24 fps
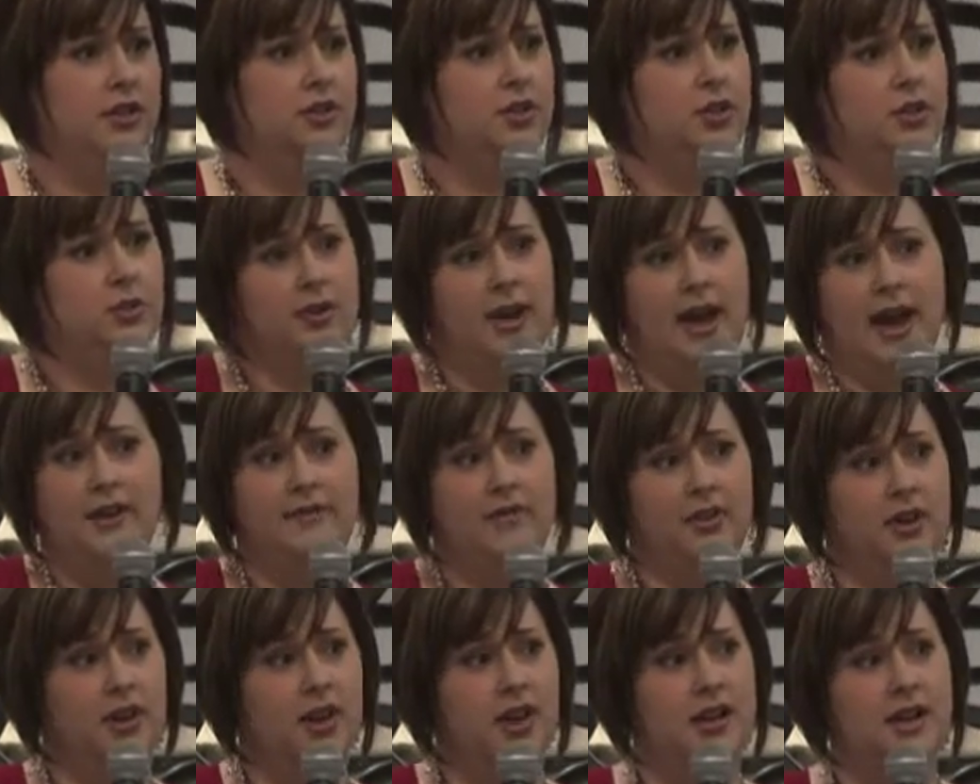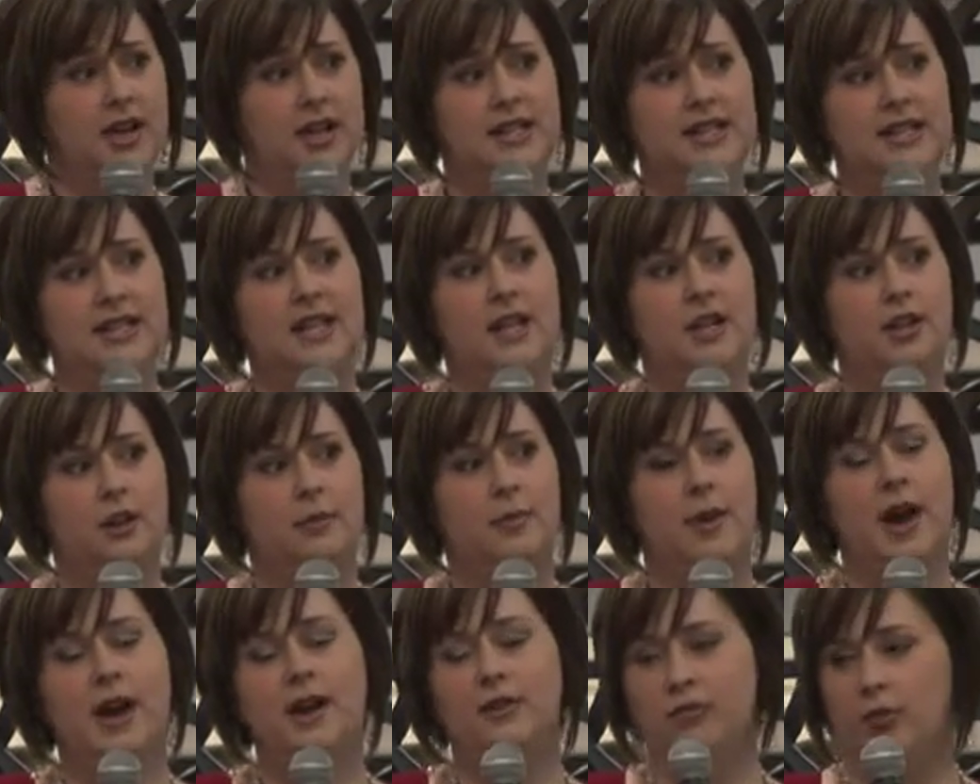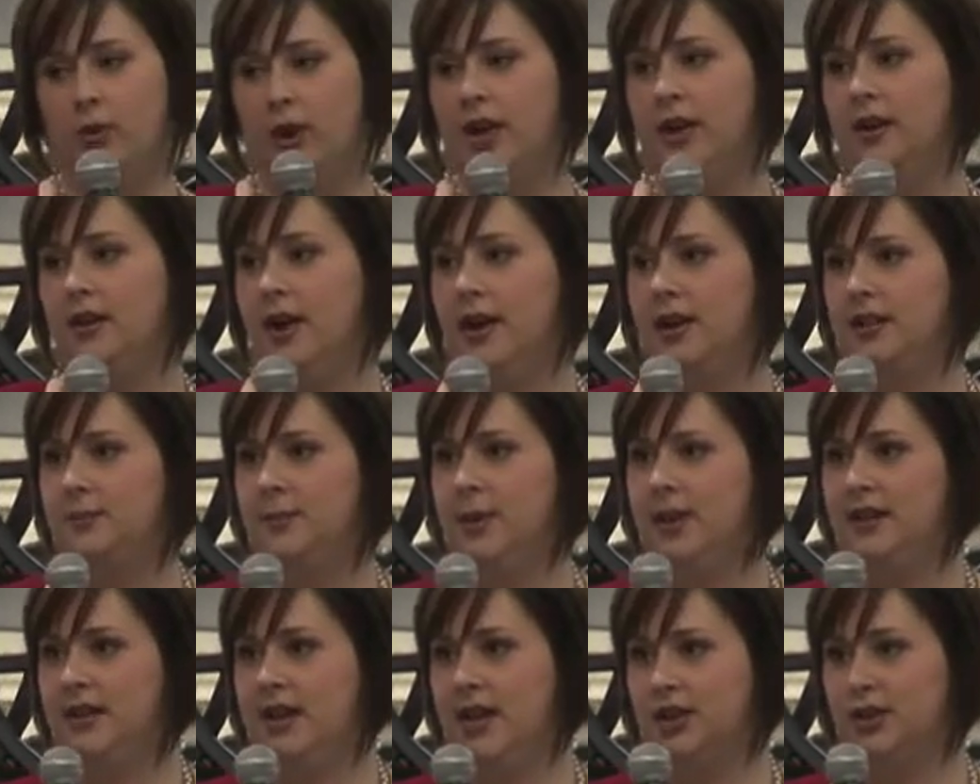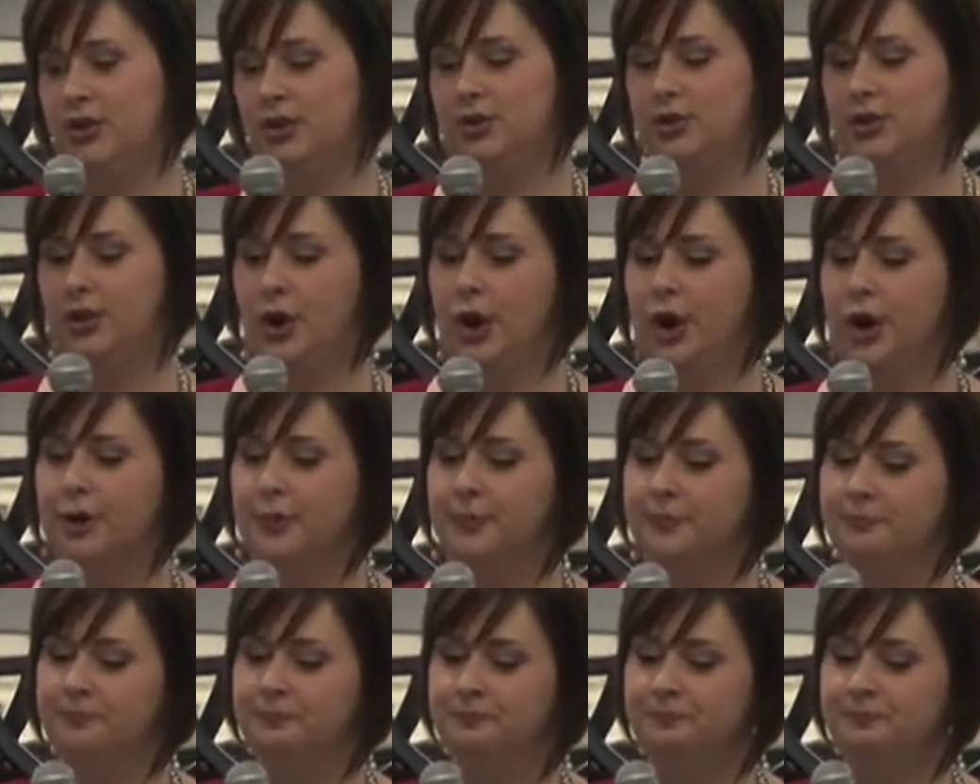to have an idea in your mind of what your expectations are.